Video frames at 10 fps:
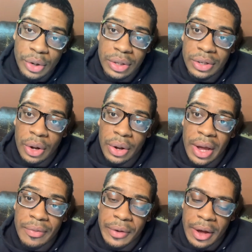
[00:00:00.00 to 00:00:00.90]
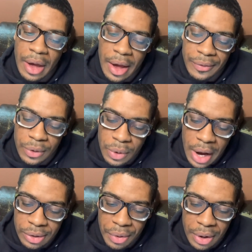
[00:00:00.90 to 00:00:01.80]
so if, if you
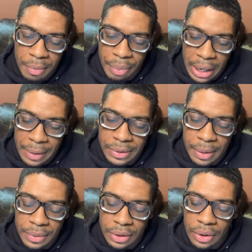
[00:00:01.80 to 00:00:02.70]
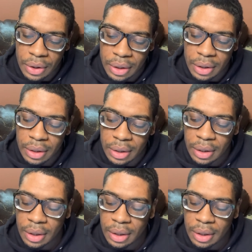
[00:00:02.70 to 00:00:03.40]
guys want to blame something on,